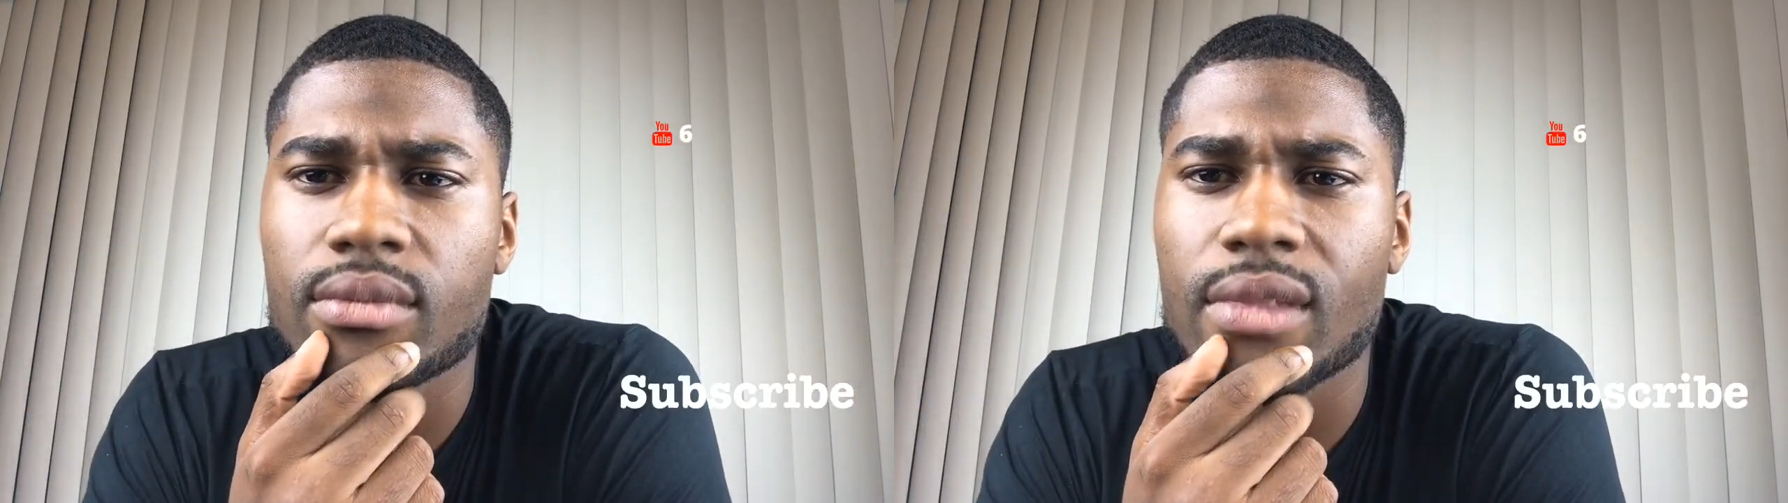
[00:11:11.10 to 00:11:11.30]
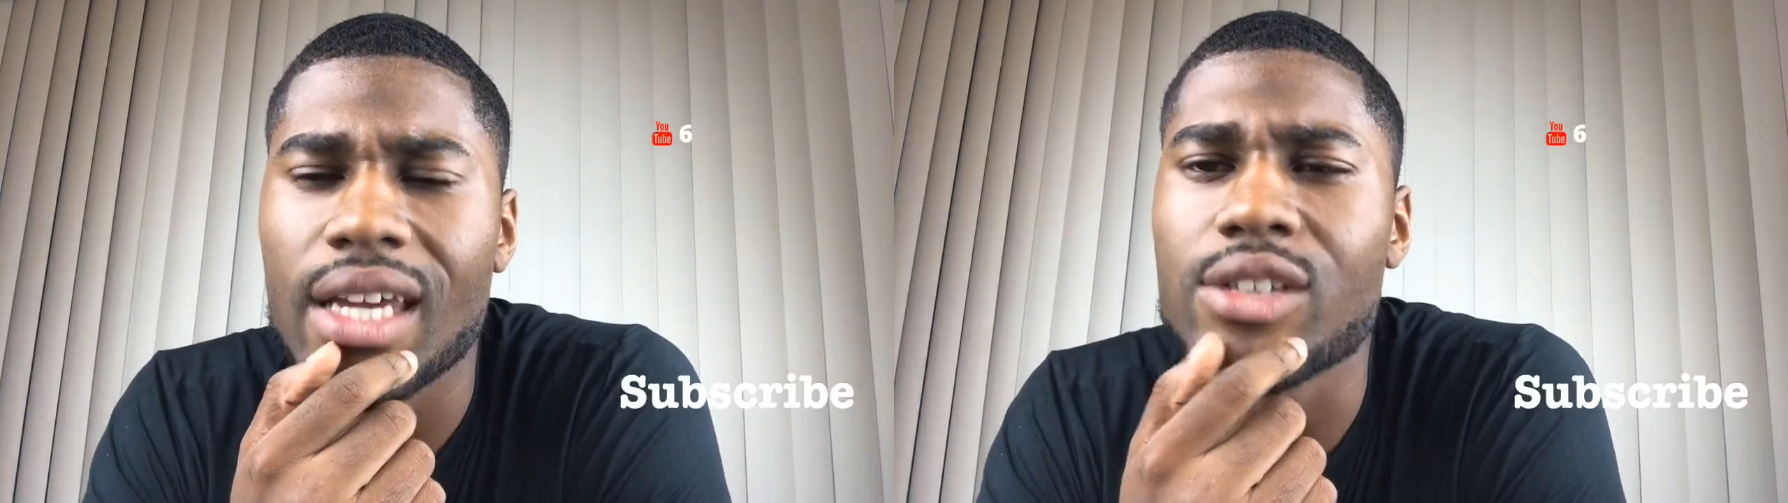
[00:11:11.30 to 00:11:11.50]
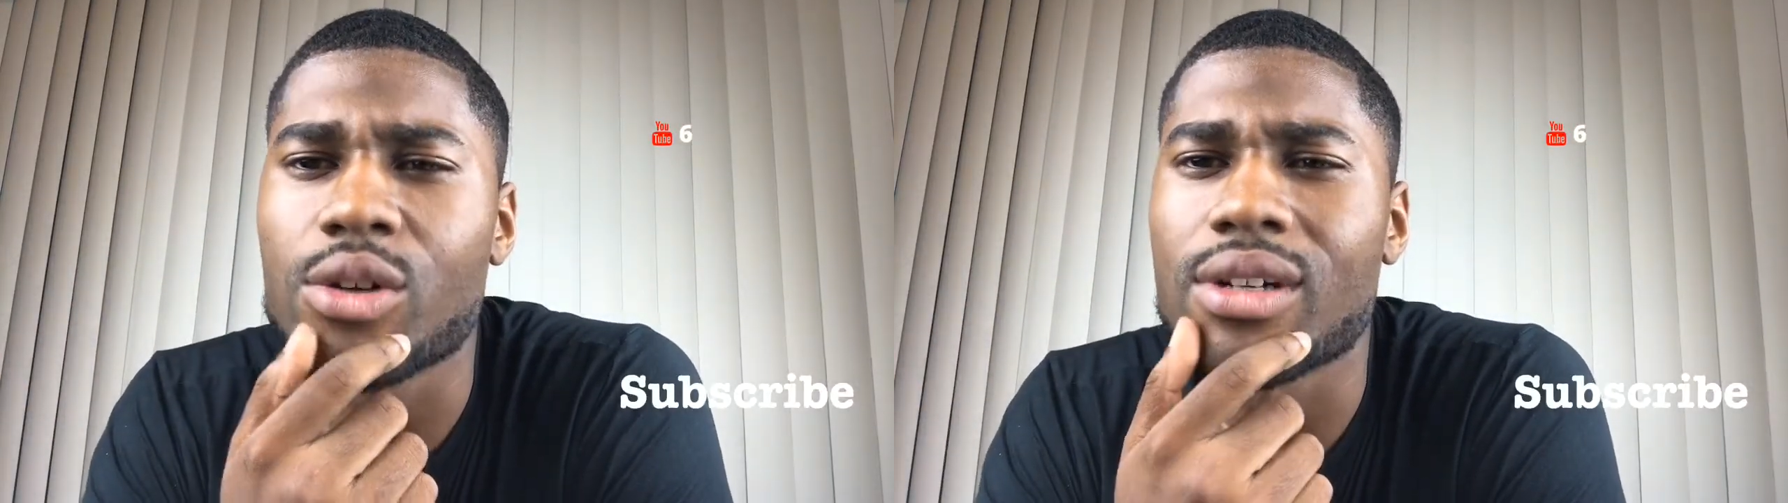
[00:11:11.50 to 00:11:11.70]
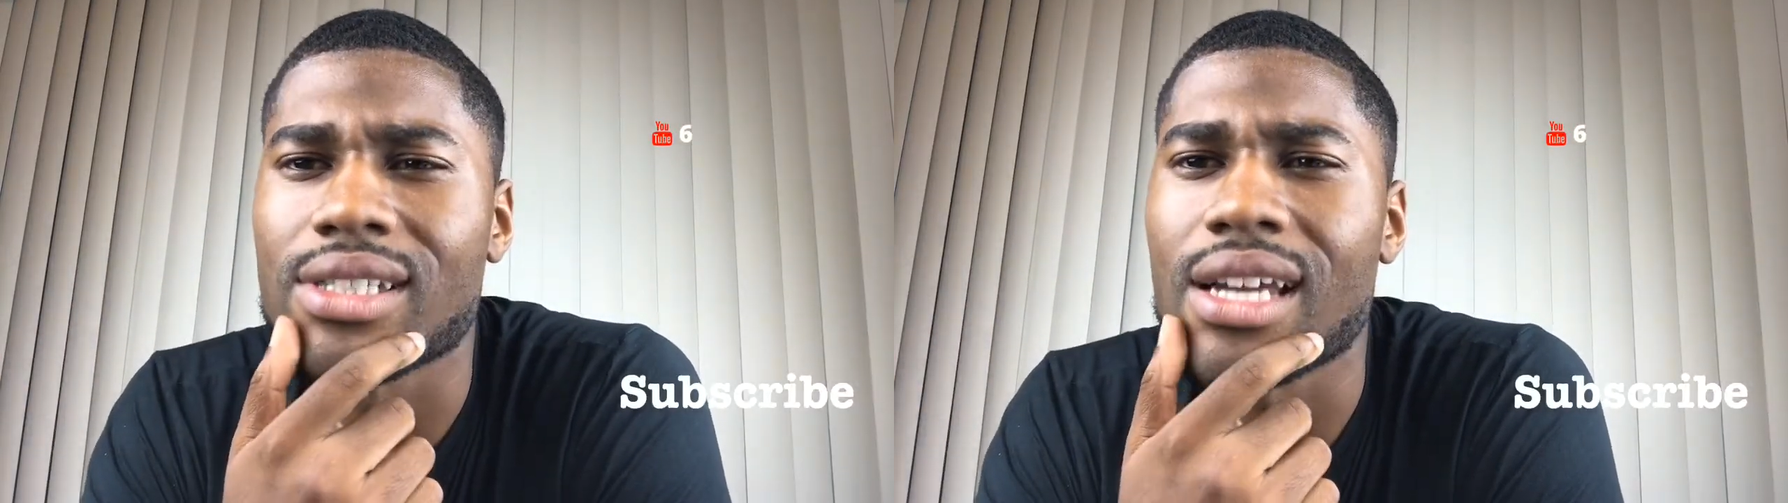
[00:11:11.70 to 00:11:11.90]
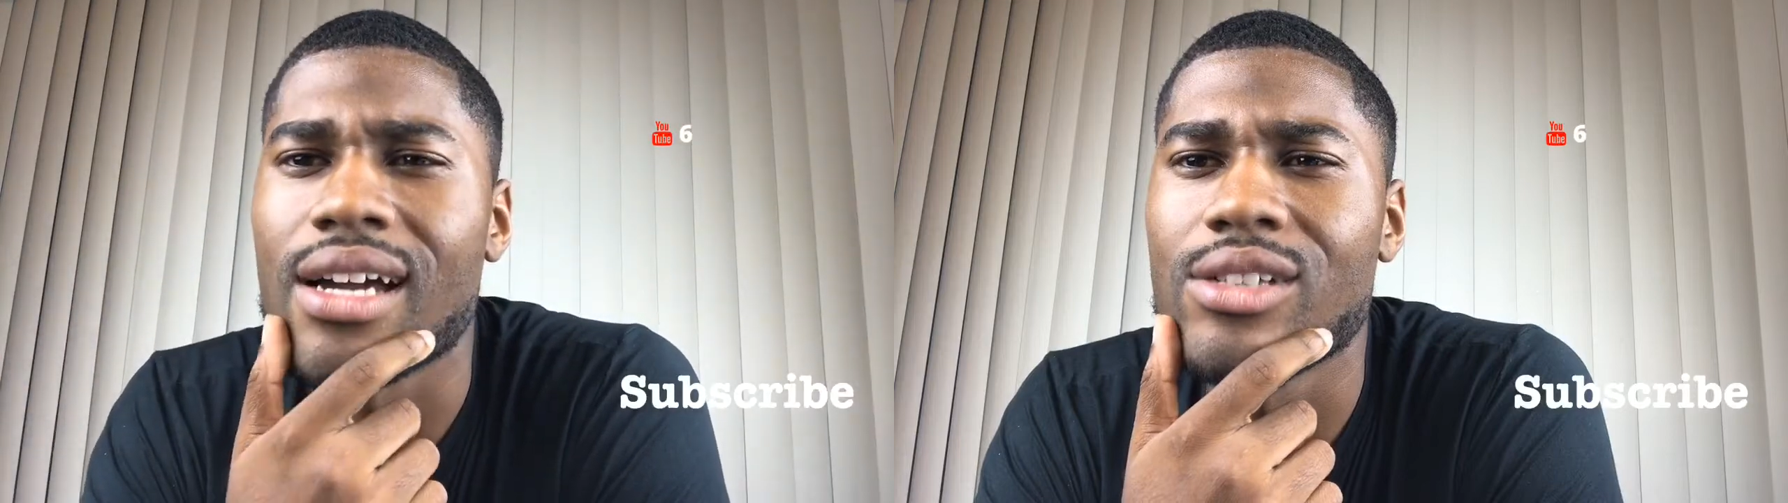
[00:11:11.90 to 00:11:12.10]
He's going to
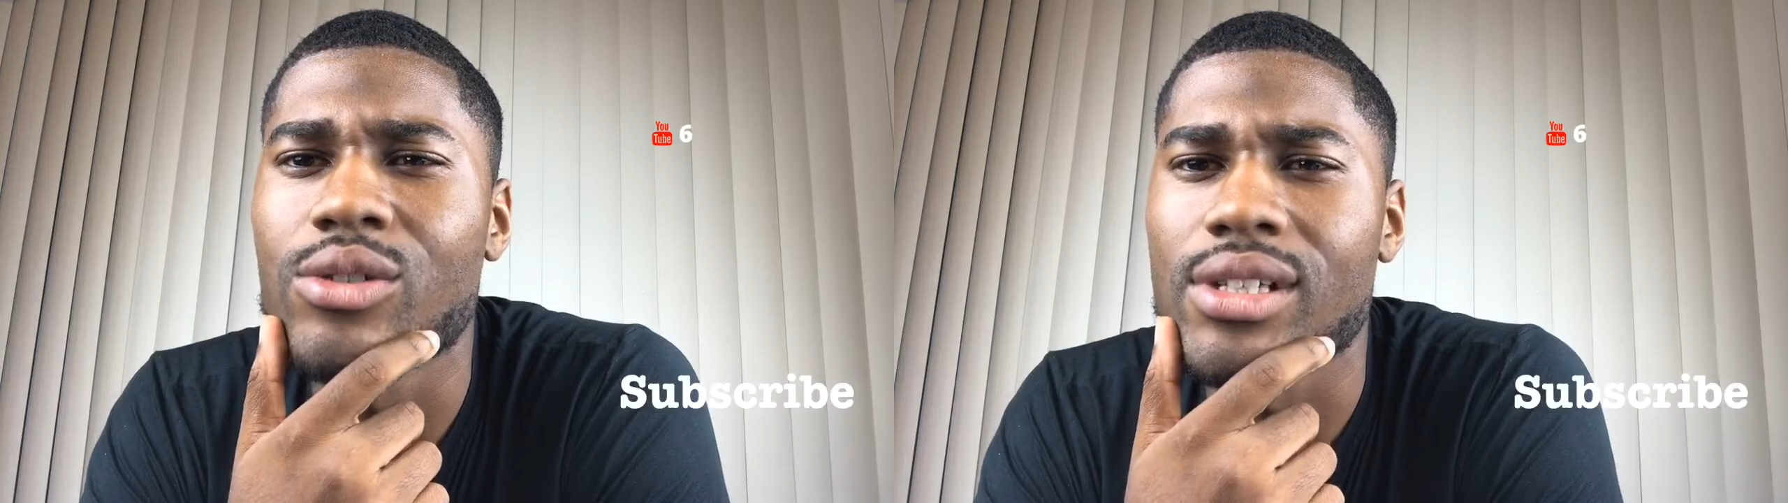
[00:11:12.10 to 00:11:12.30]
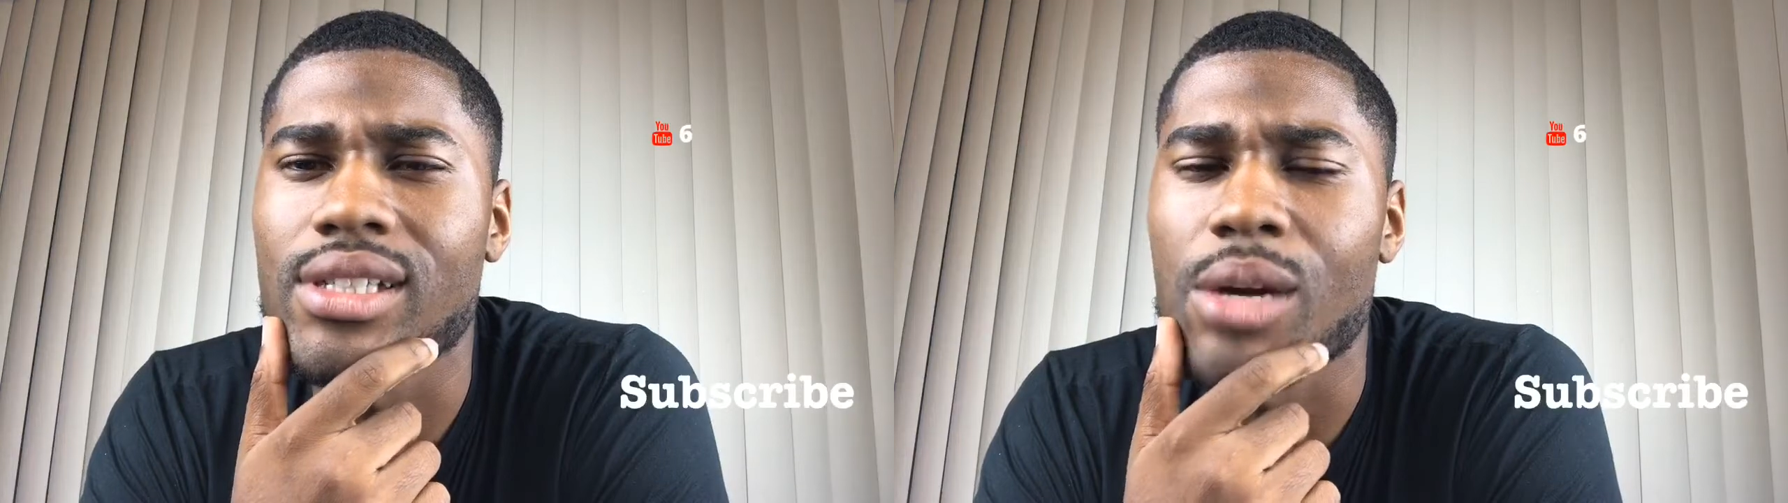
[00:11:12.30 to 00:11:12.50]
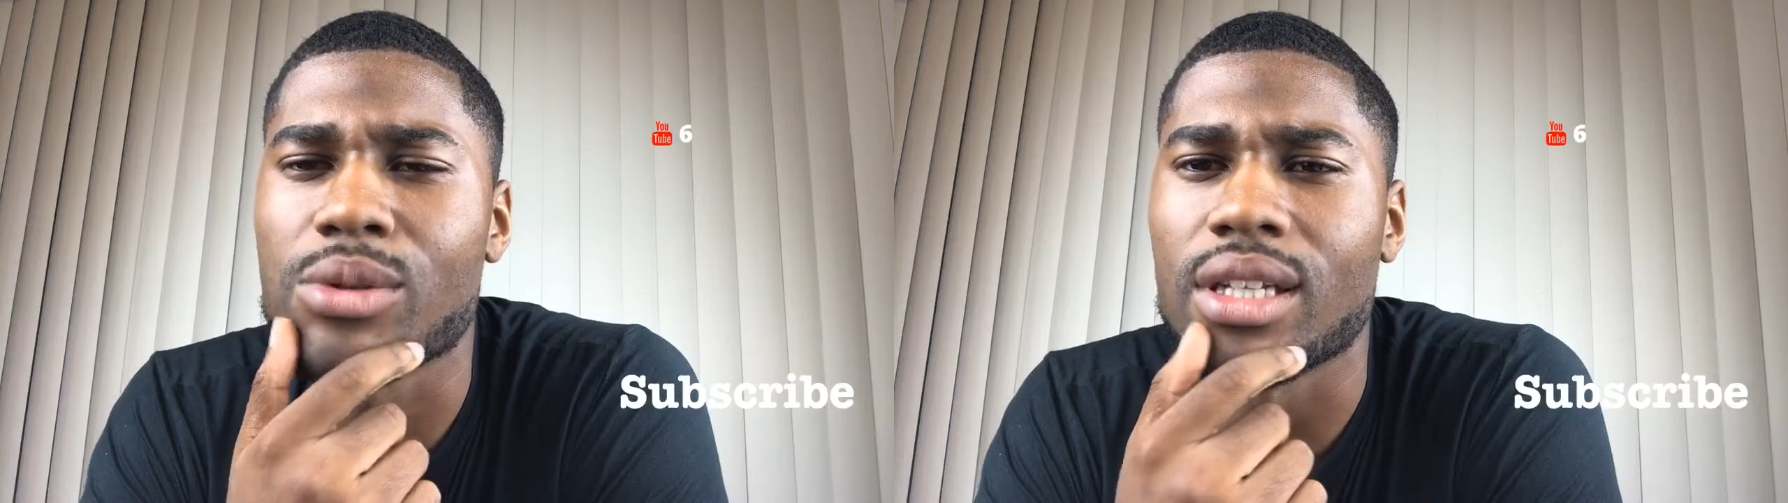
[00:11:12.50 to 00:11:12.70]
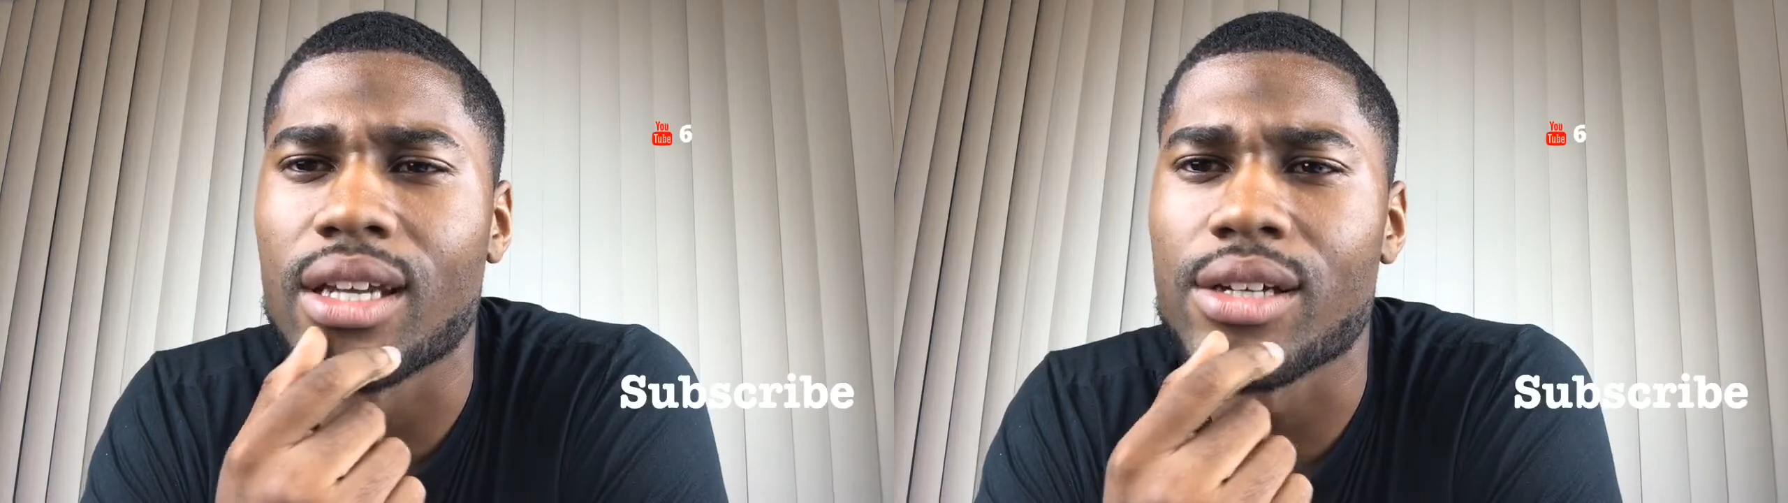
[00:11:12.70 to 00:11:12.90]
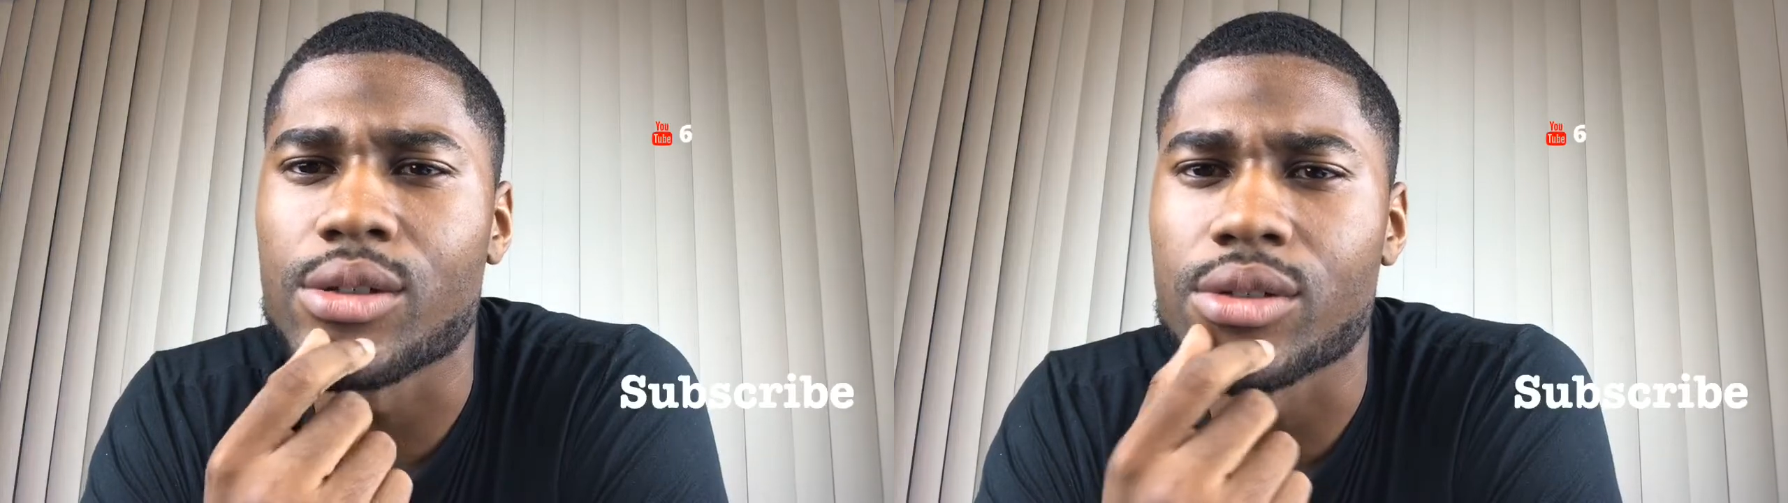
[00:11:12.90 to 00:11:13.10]
stay with the
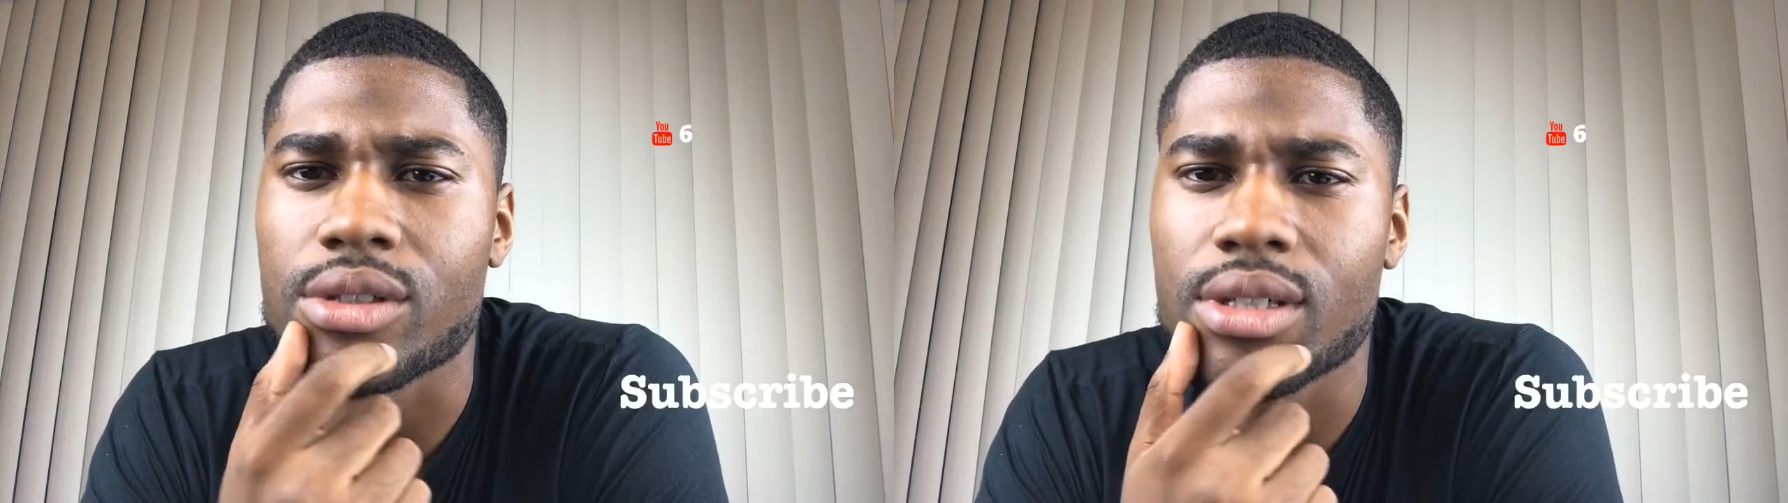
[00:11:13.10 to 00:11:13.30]
Lakers.